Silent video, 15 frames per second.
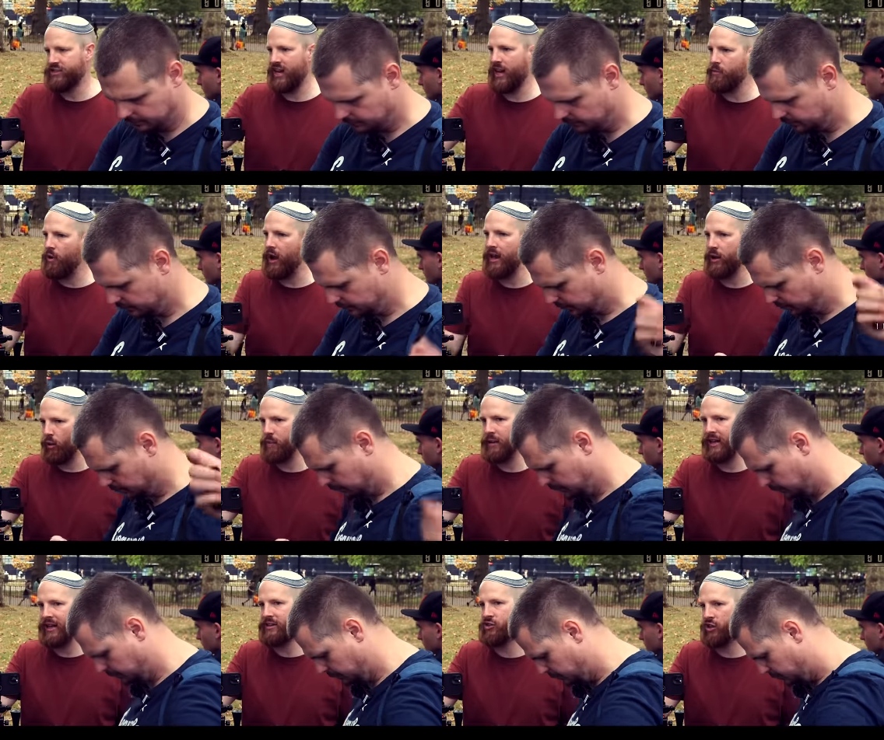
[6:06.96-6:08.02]
Speaker 1: same way, it would be
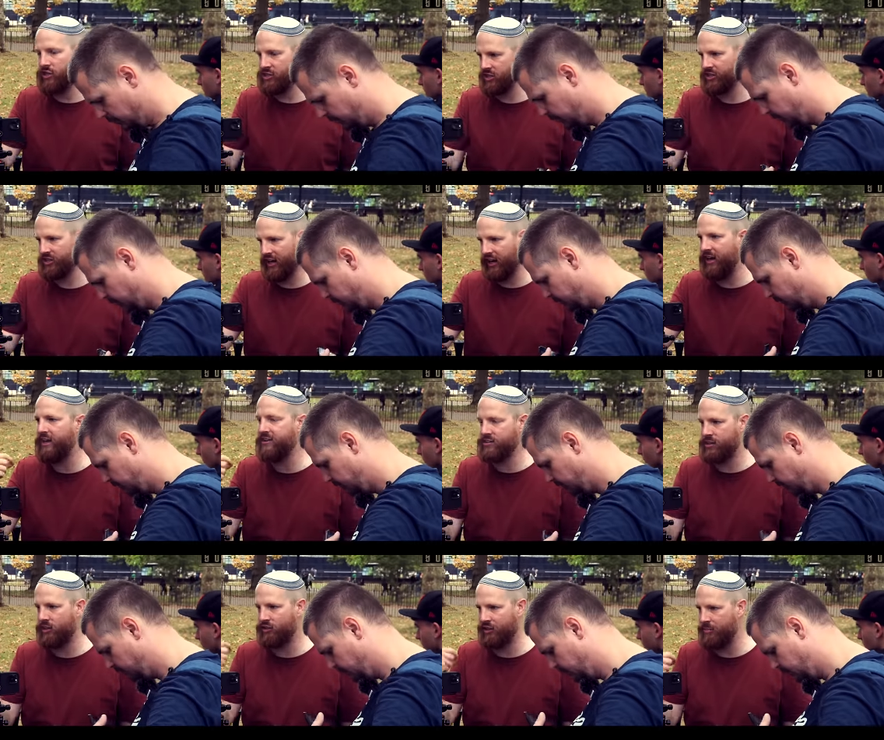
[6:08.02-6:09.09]
an injustice and an
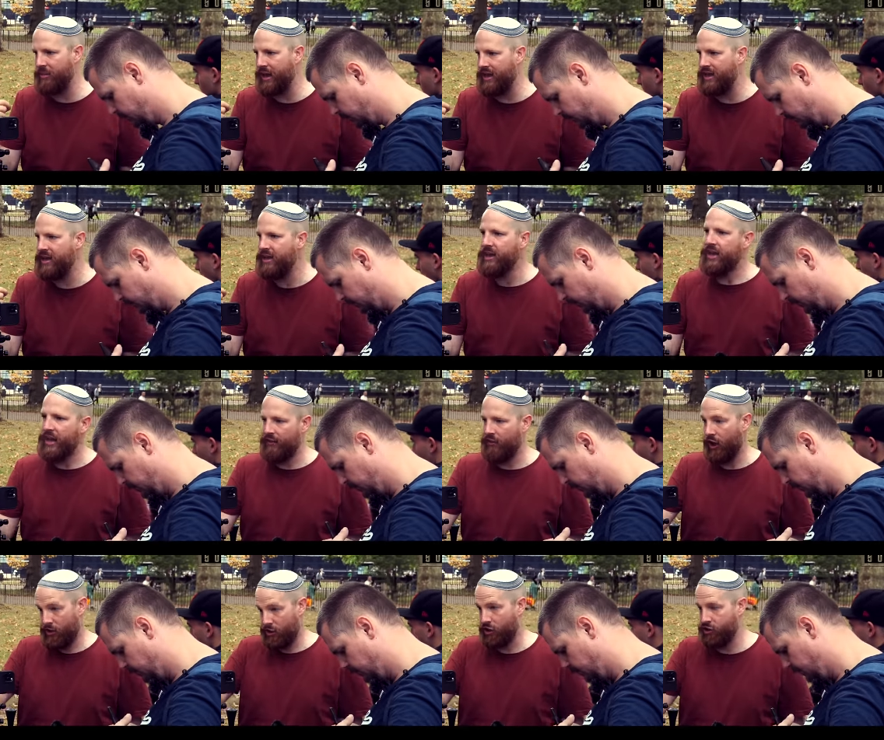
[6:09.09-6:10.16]
insult to me uh,
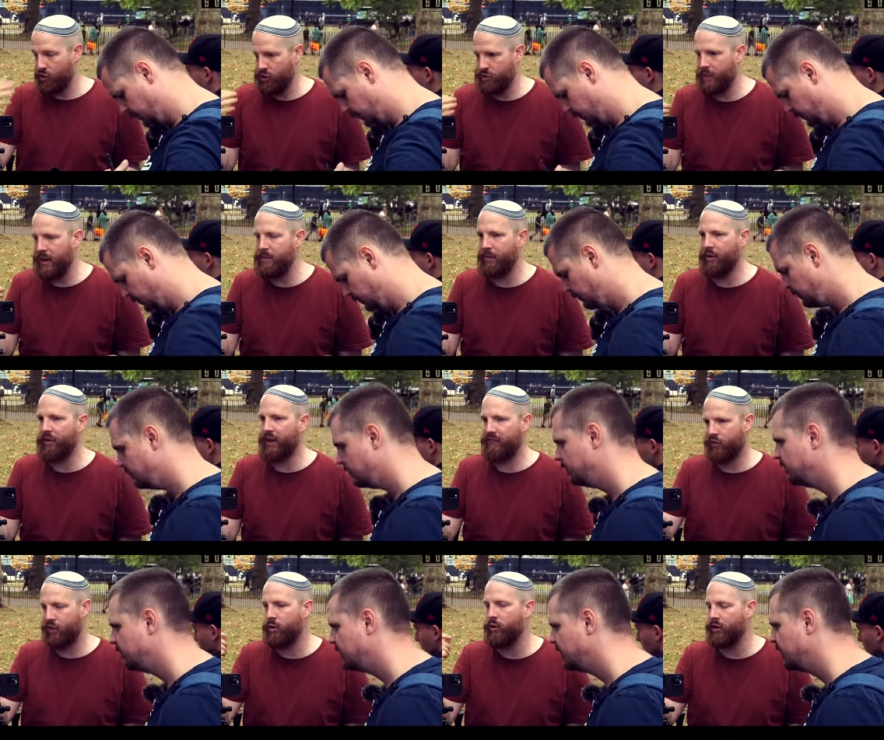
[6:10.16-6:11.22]
and the Jewish people if
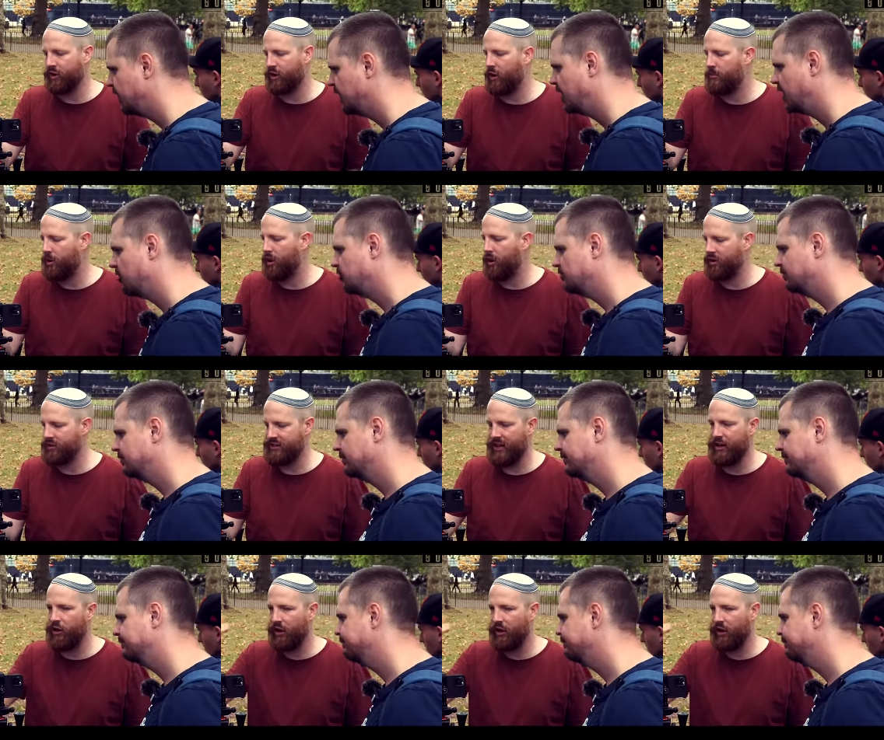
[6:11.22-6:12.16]
you were to come along and say,